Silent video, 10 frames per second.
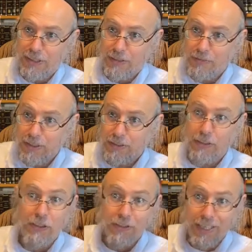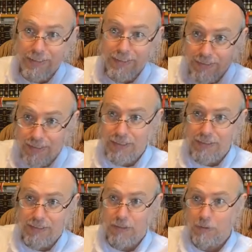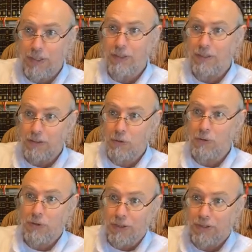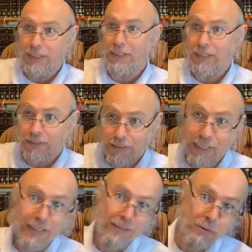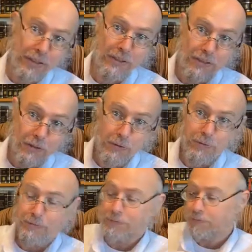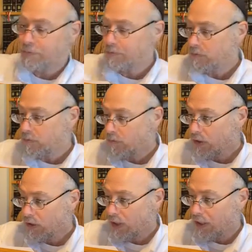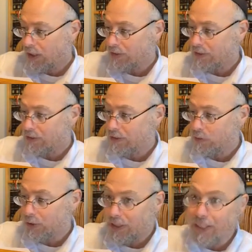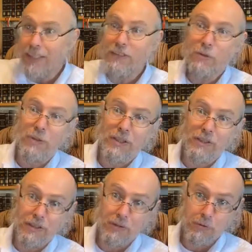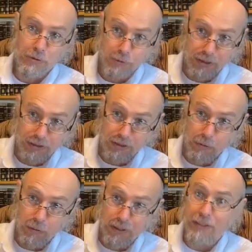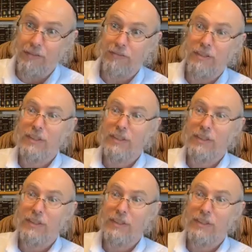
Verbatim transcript: It means that your ideas, the way that you understand God, the way that you uh, relate to one another, the way that you live,